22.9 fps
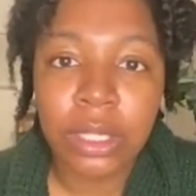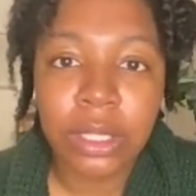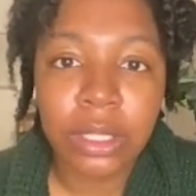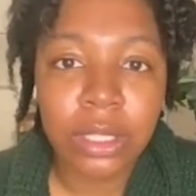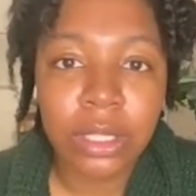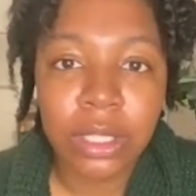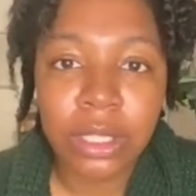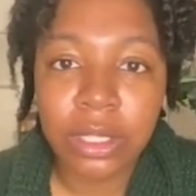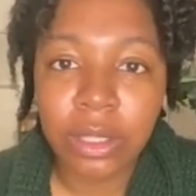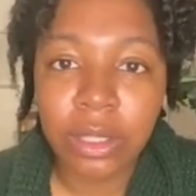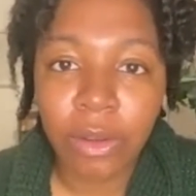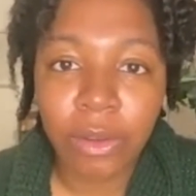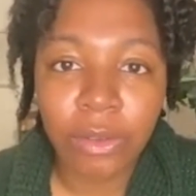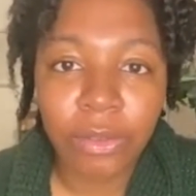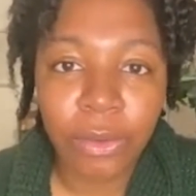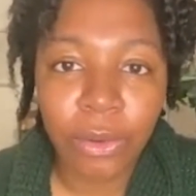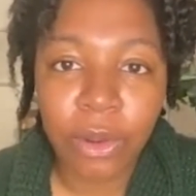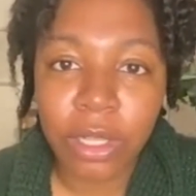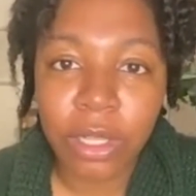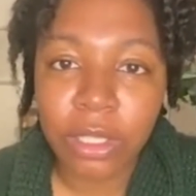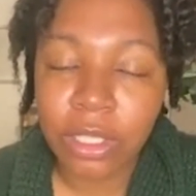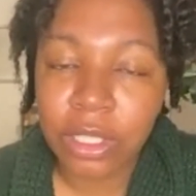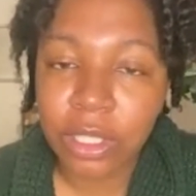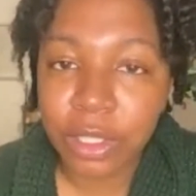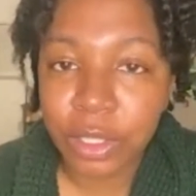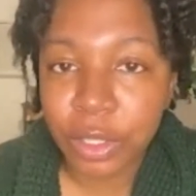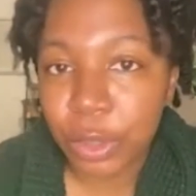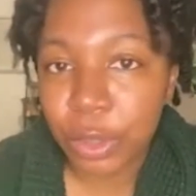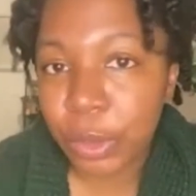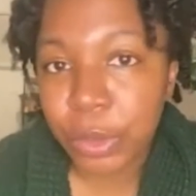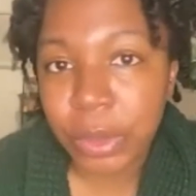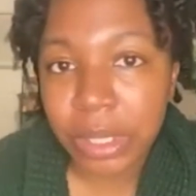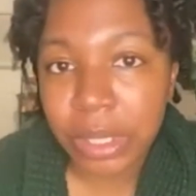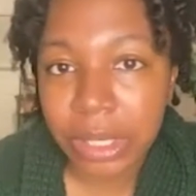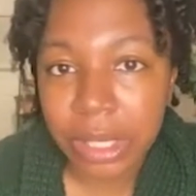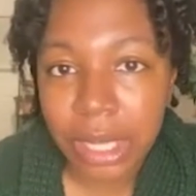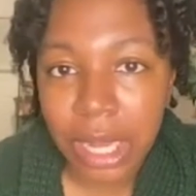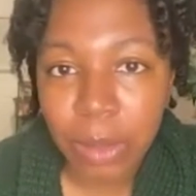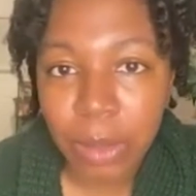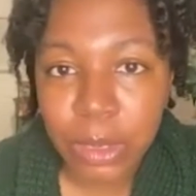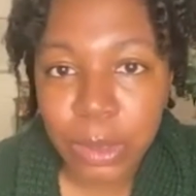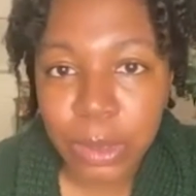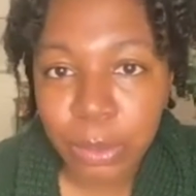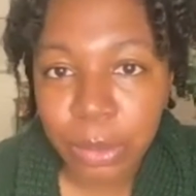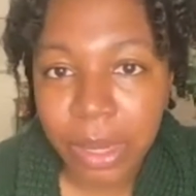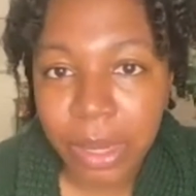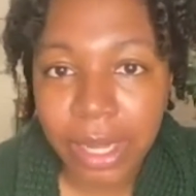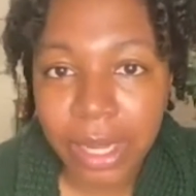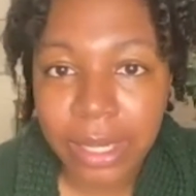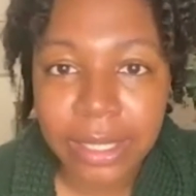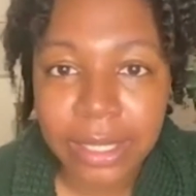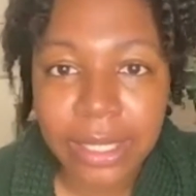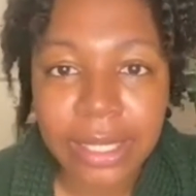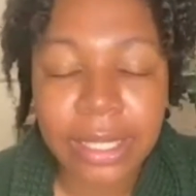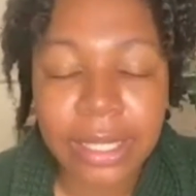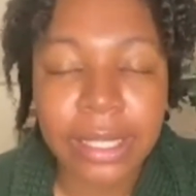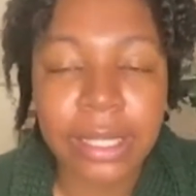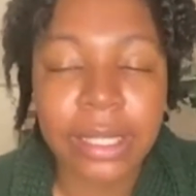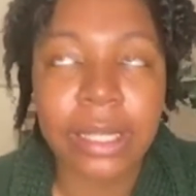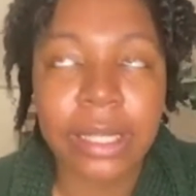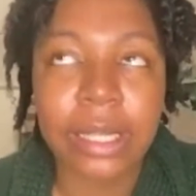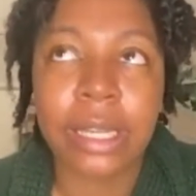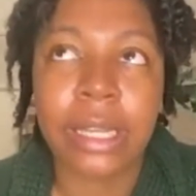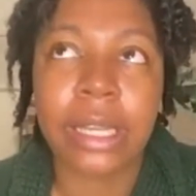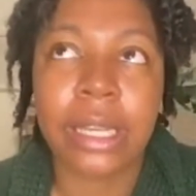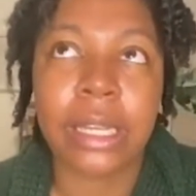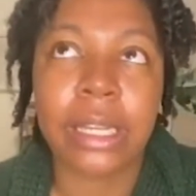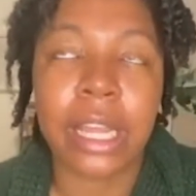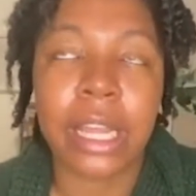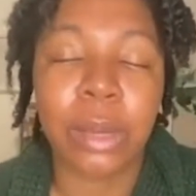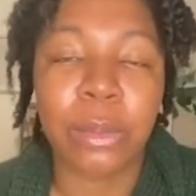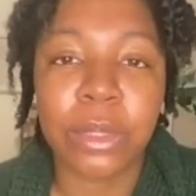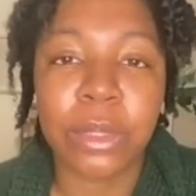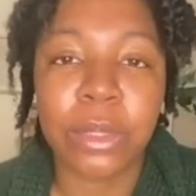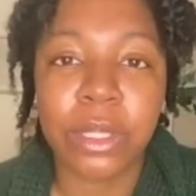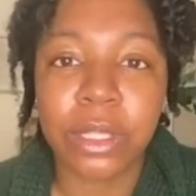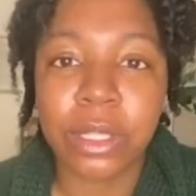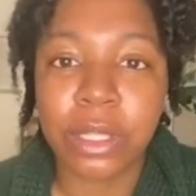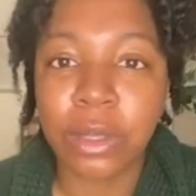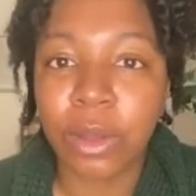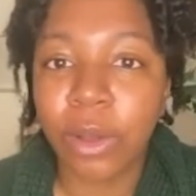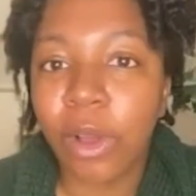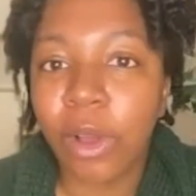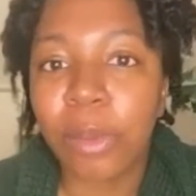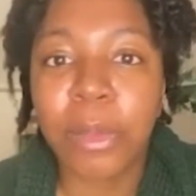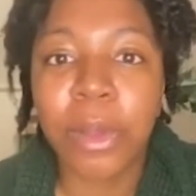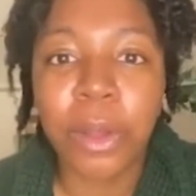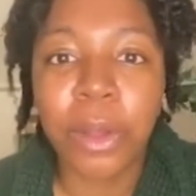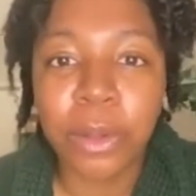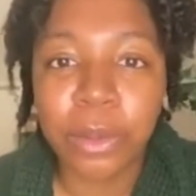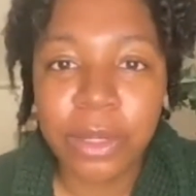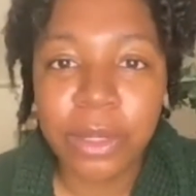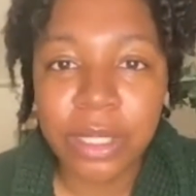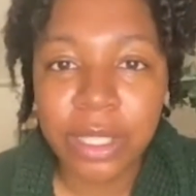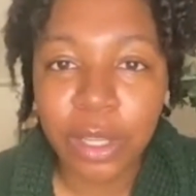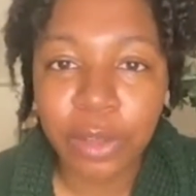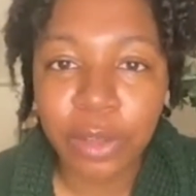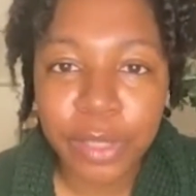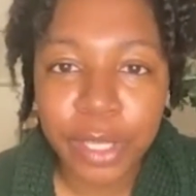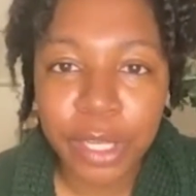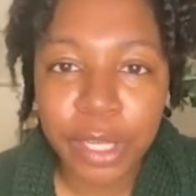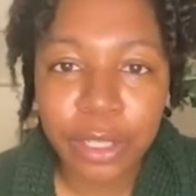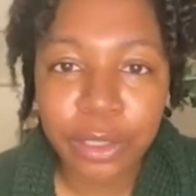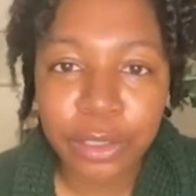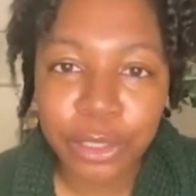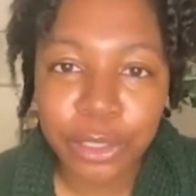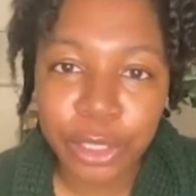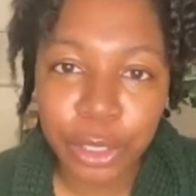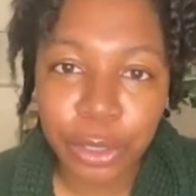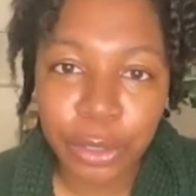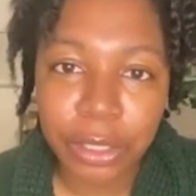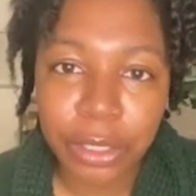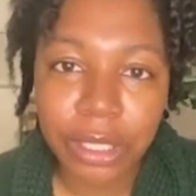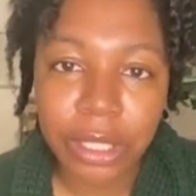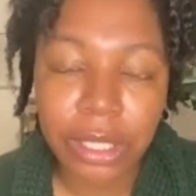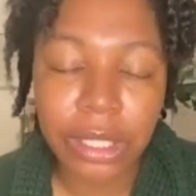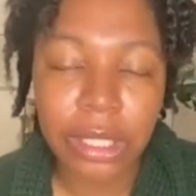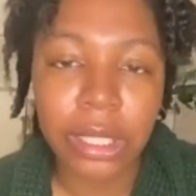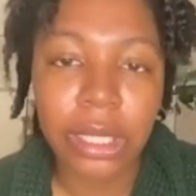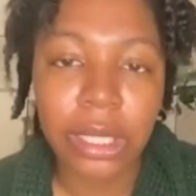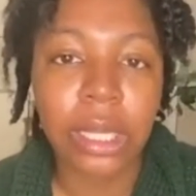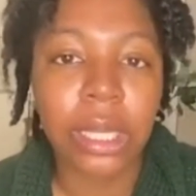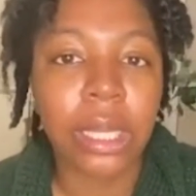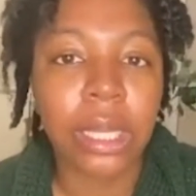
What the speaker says: just go for it, just do it. I was pregnant and I was on my own self care journey,